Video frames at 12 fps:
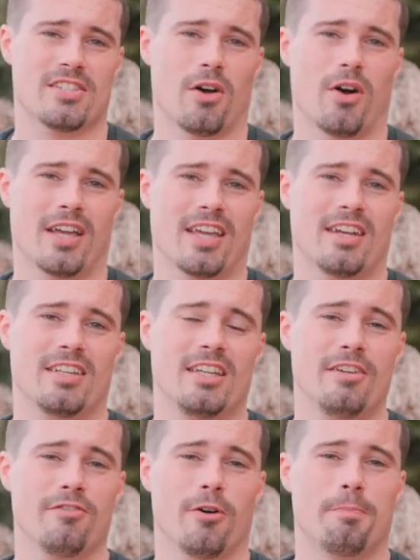So I get
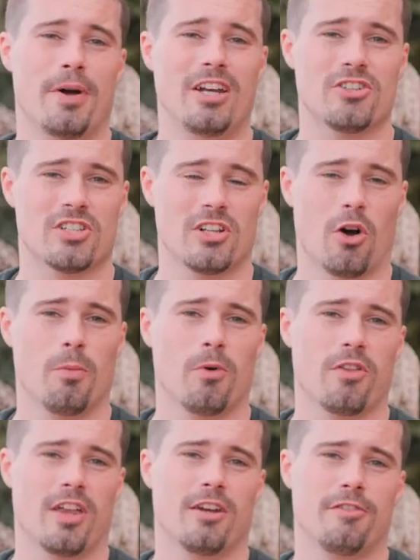even a better
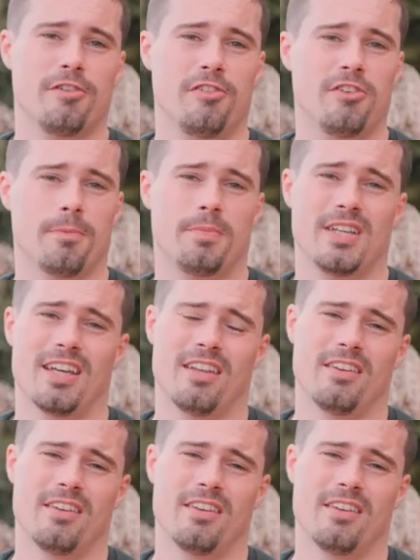slow-mo than in 50p.